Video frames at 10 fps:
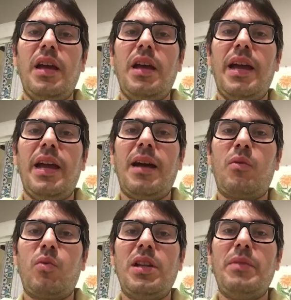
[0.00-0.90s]
and I'm
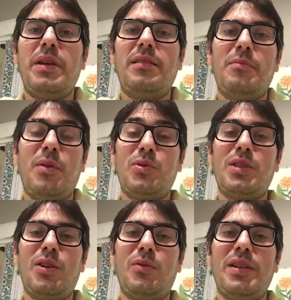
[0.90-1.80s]
really making the most out
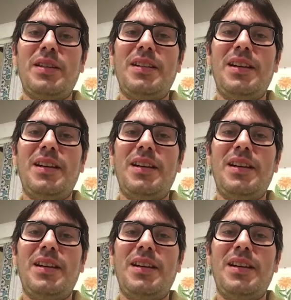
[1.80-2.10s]
of it.